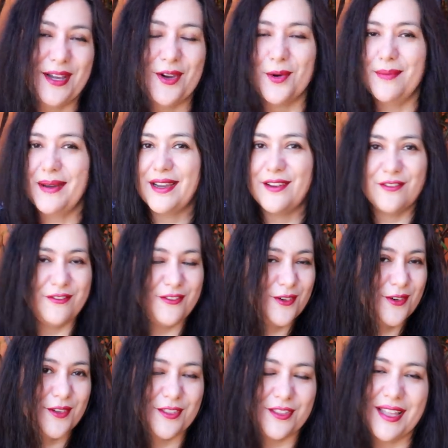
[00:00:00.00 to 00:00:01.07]
I go back and
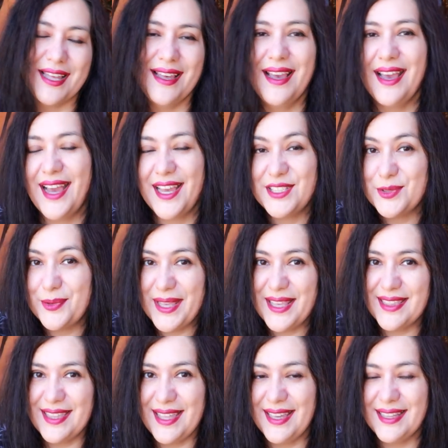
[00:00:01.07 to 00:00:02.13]
forth, I
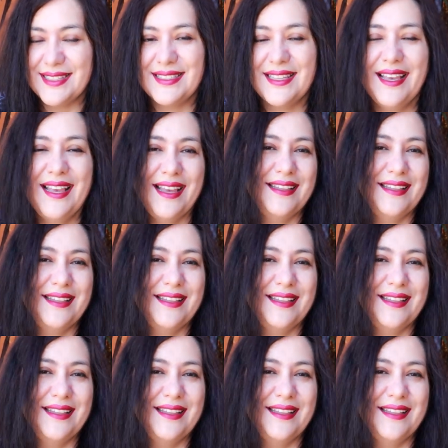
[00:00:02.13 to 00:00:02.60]
tweak things.